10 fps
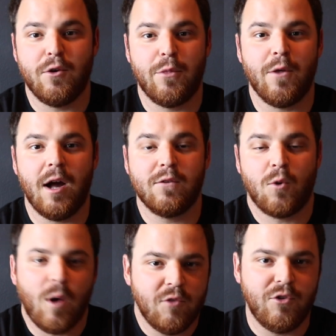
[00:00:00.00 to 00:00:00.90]
your thoughts,
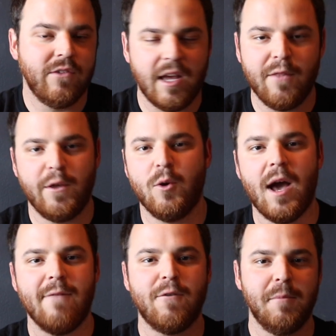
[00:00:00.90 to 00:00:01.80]
questions, anything you have for